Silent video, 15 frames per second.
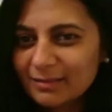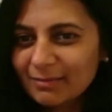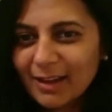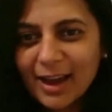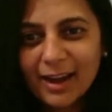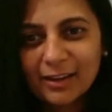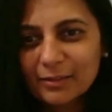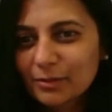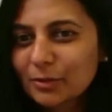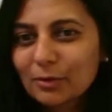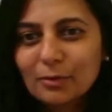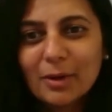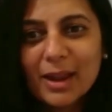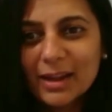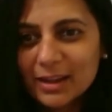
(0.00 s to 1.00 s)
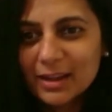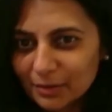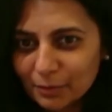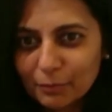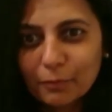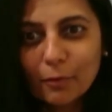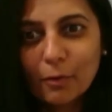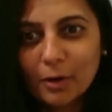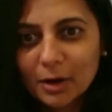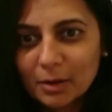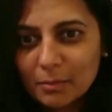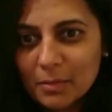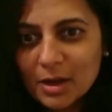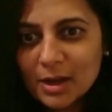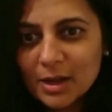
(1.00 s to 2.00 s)
that through any other
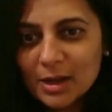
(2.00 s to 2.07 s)
forum.